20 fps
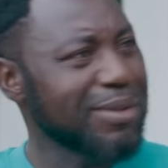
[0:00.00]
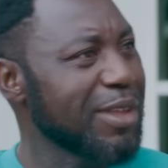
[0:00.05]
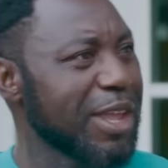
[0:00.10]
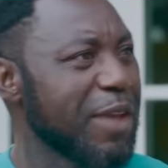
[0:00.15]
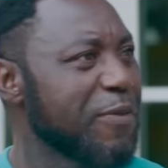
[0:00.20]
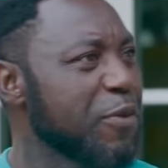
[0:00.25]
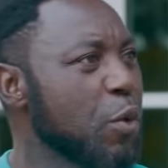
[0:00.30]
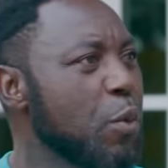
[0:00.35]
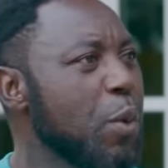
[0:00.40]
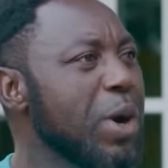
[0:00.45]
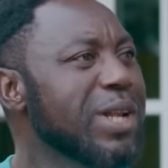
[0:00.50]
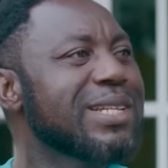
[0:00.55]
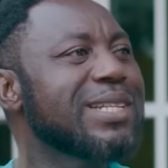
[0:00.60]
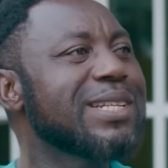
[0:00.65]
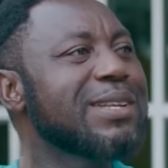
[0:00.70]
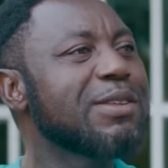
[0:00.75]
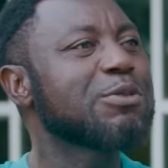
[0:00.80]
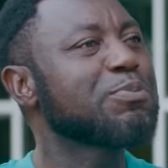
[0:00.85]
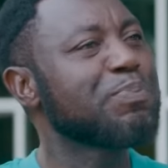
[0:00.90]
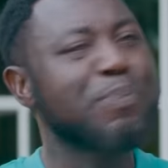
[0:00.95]
If you
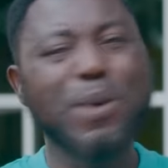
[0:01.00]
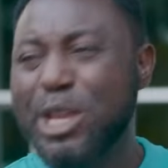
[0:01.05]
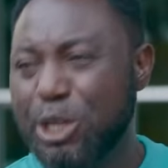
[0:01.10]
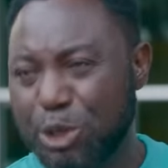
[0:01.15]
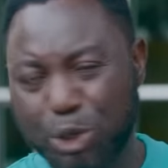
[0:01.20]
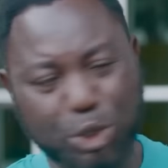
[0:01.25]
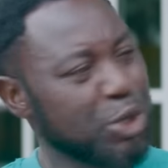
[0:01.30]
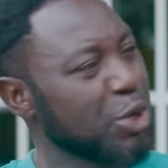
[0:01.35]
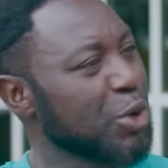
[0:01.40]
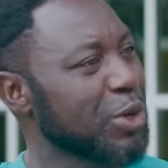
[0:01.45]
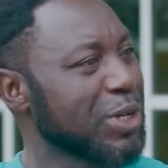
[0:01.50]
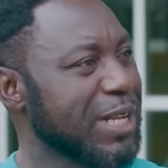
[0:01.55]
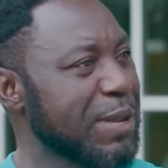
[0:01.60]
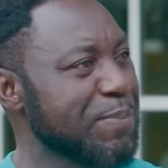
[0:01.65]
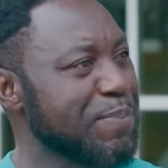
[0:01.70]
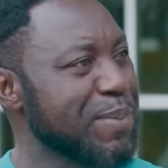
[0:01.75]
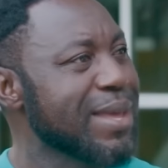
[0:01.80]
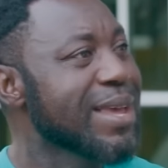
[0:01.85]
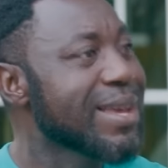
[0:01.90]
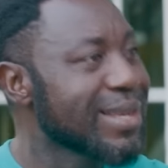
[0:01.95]
want pictures of your
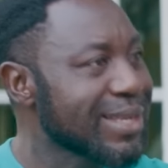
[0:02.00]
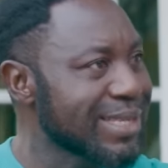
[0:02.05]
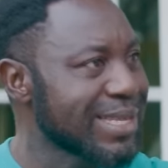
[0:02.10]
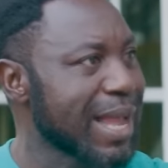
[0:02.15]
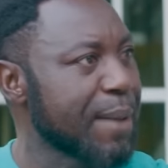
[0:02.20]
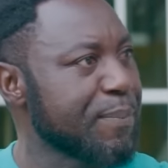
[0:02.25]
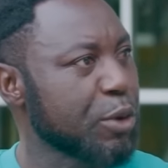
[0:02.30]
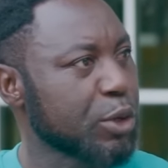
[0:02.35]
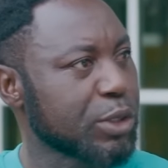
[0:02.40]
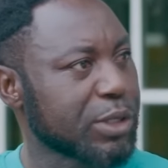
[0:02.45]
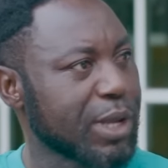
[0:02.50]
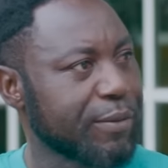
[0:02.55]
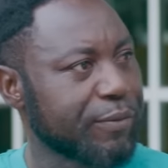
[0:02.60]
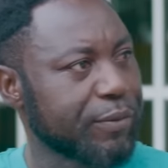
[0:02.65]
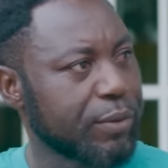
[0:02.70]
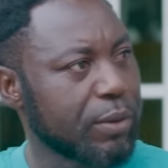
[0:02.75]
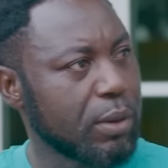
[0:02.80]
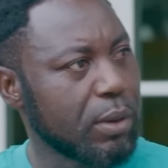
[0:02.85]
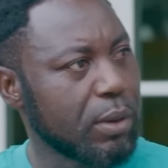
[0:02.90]
DP, snap yourself.